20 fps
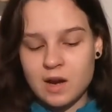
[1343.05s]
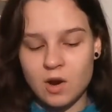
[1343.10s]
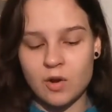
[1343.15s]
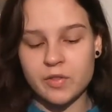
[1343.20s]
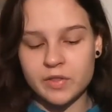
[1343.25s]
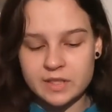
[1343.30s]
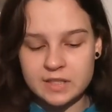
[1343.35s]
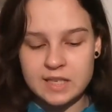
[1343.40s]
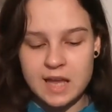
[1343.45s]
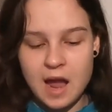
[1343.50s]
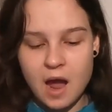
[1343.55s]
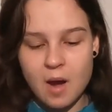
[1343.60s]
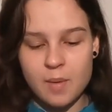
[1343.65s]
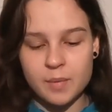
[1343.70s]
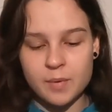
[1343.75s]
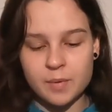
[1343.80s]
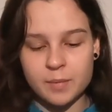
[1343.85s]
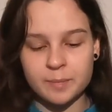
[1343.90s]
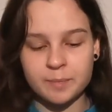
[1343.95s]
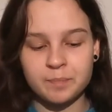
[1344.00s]
on this
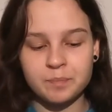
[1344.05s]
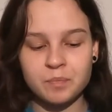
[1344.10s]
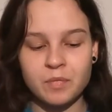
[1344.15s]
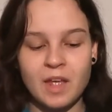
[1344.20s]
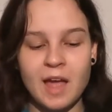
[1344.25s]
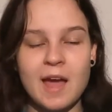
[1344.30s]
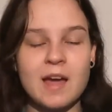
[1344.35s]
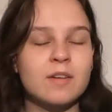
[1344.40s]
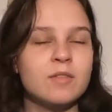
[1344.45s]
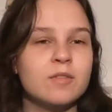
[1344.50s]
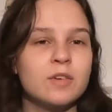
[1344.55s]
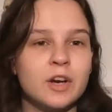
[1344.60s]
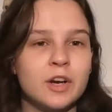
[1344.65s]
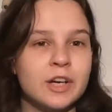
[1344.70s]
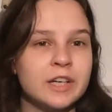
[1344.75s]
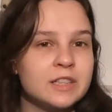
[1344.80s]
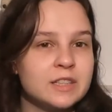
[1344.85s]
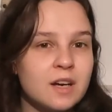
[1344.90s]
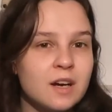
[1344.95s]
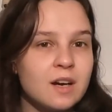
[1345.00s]
album had
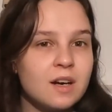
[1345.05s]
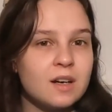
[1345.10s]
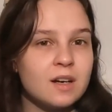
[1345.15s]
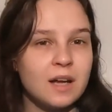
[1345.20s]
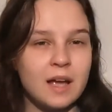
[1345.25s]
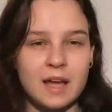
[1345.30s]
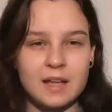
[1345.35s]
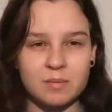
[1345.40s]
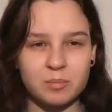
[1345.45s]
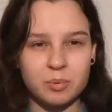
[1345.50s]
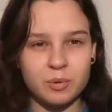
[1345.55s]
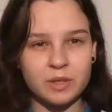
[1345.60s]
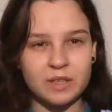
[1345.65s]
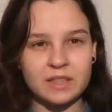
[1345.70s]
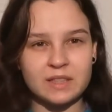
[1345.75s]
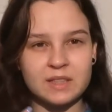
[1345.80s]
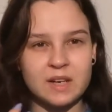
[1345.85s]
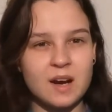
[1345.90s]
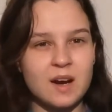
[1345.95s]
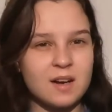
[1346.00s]
very dark, had
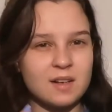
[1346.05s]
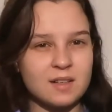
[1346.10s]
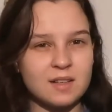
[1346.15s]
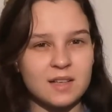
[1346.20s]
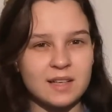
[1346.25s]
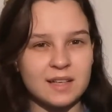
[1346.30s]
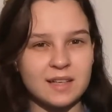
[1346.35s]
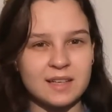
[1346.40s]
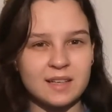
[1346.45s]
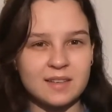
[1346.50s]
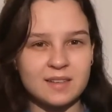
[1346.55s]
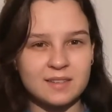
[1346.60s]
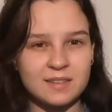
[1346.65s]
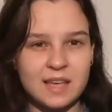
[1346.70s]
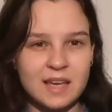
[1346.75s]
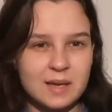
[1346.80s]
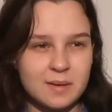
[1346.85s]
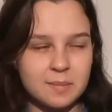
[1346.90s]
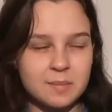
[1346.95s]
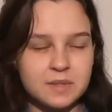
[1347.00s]
pretty dark like
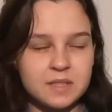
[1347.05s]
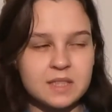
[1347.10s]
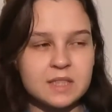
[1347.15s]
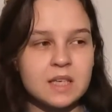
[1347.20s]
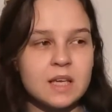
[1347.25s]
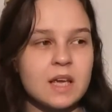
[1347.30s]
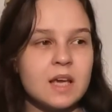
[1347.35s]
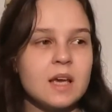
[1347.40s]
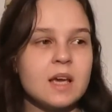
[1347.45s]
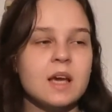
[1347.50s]
themes.